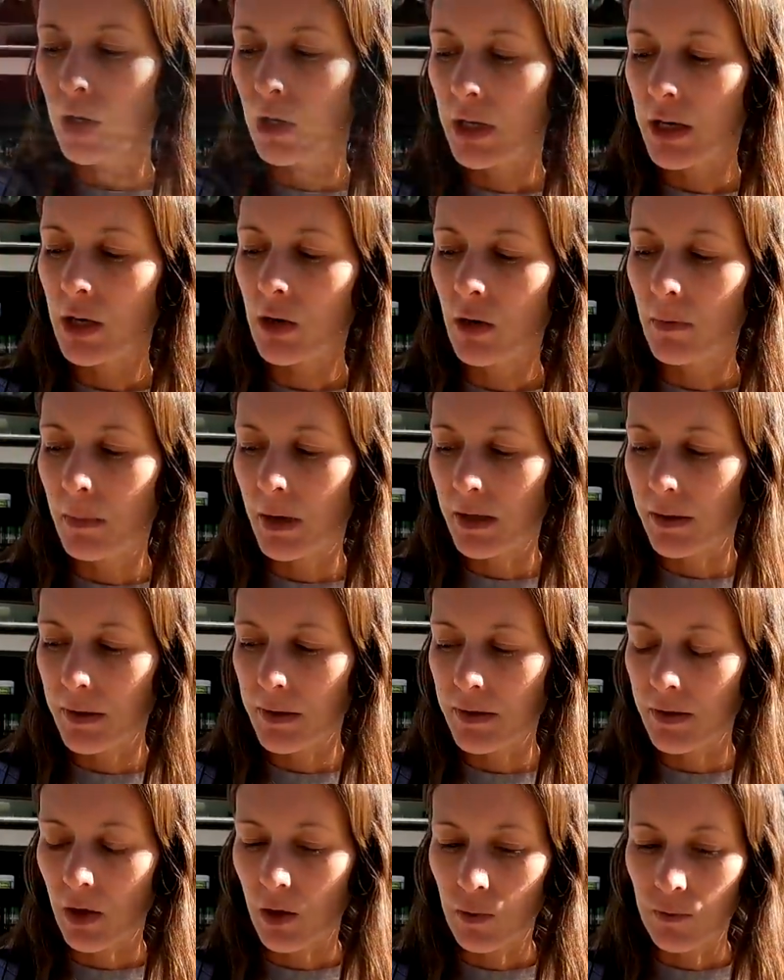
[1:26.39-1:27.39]
cooking on my
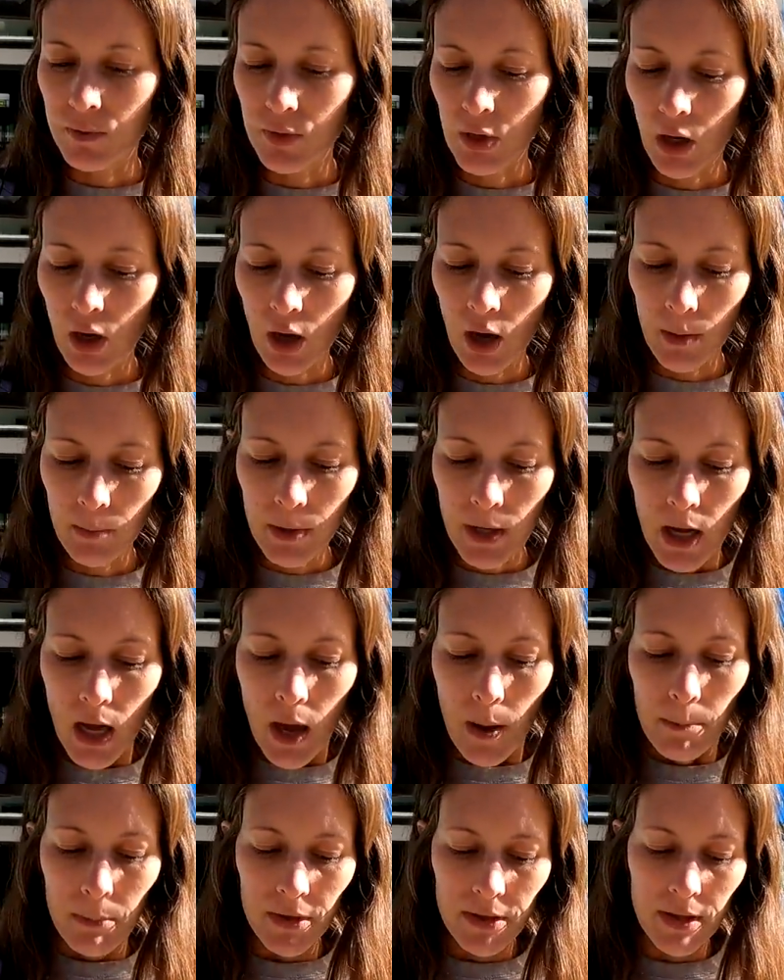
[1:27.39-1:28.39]
stovetop,
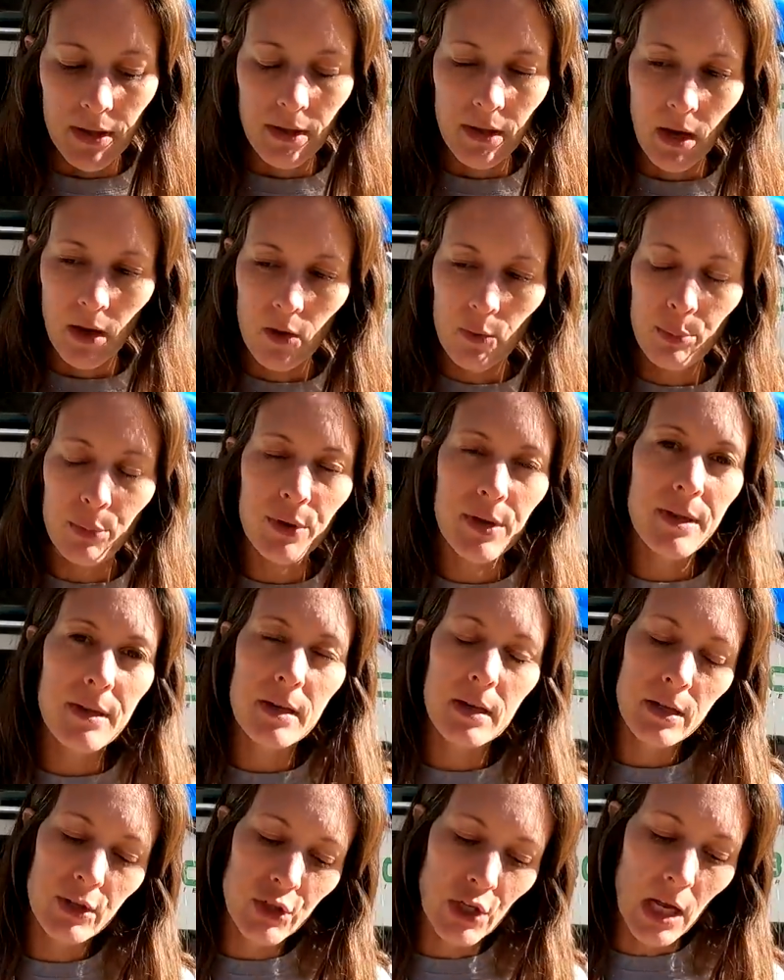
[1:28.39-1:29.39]
but then the other
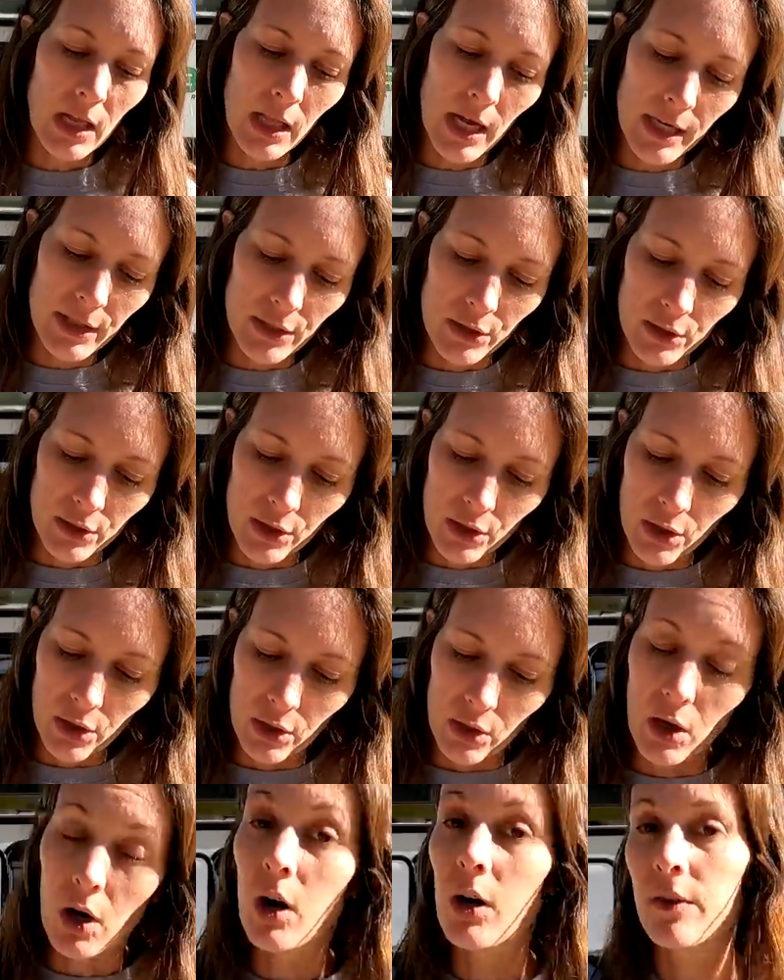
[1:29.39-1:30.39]
percentage I like to
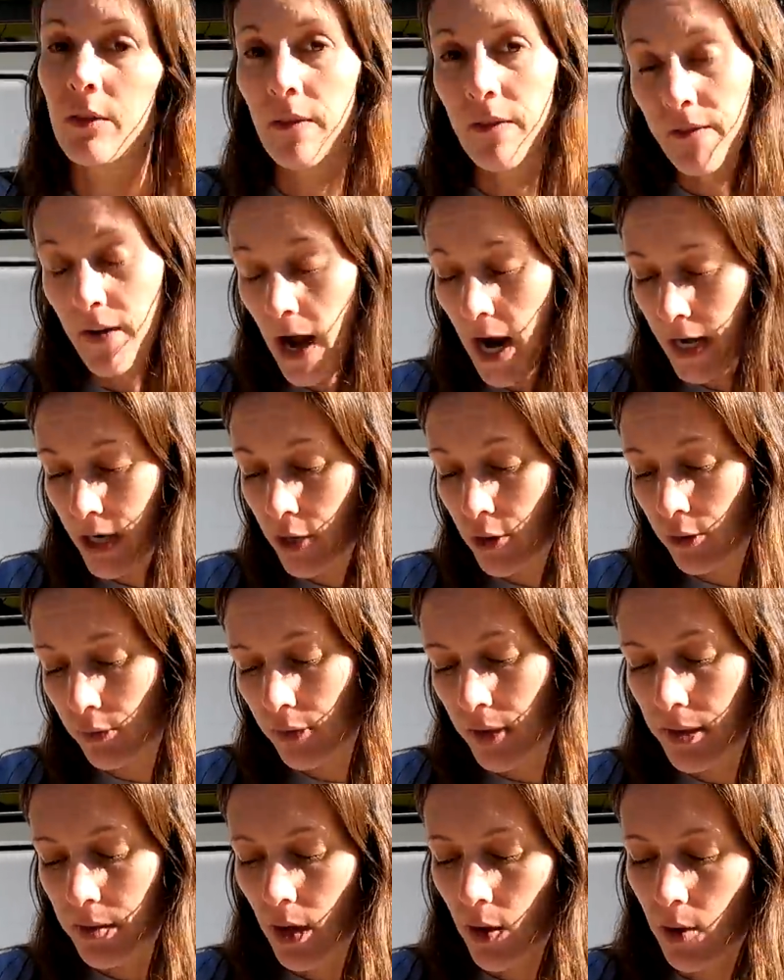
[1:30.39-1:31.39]
cook on the fire.
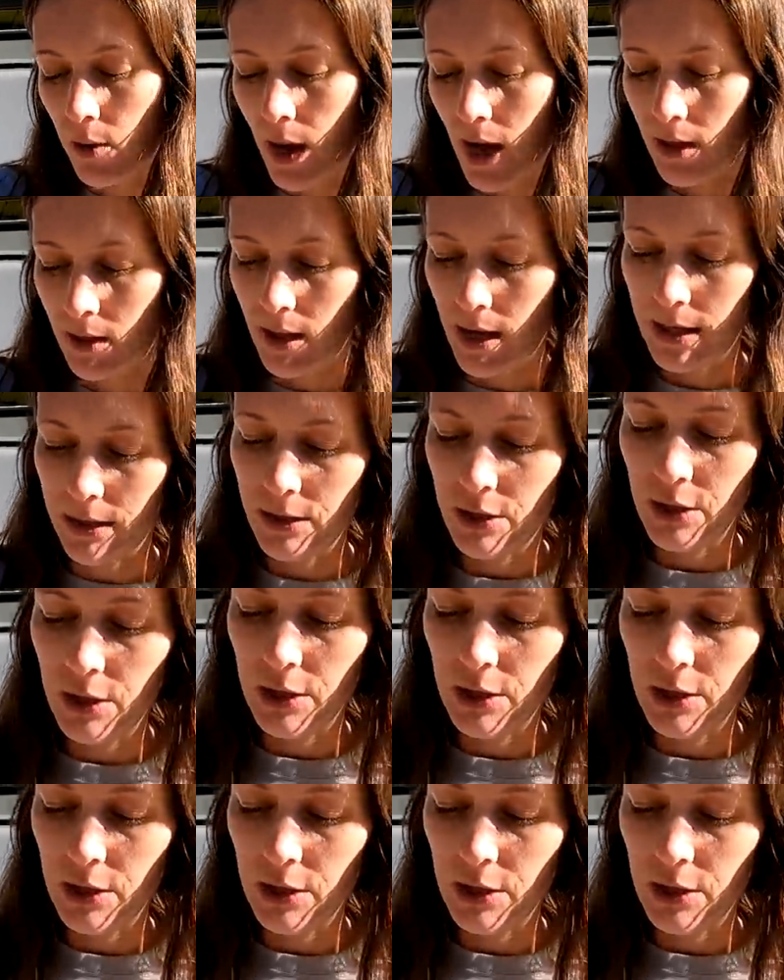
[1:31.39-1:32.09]
So I like